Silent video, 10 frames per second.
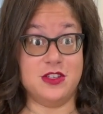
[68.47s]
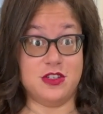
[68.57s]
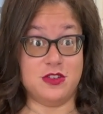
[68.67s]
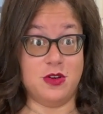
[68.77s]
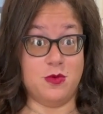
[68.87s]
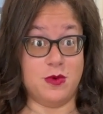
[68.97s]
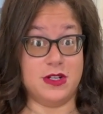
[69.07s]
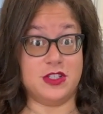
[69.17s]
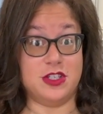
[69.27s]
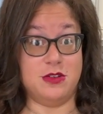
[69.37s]
you don't
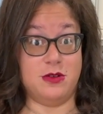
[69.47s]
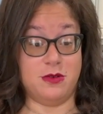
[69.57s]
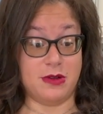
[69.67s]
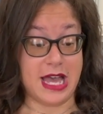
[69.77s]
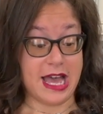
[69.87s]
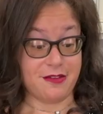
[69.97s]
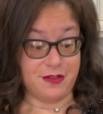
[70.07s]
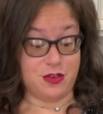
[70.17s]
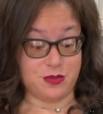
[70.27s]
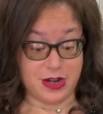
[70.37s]
want to have
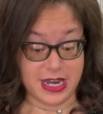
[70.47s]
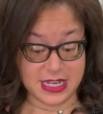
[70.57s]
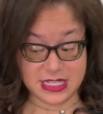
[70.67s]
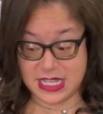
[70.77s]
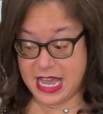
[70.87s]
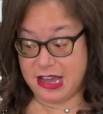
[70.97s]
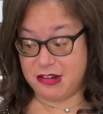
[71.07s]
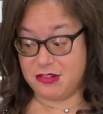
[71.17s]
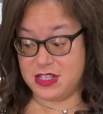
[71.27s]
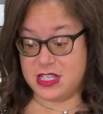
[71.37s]
ingredients
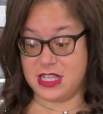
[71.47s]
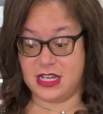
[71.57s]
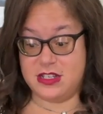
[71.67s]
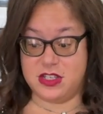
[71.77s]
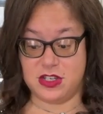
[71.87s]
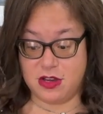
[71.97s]
out that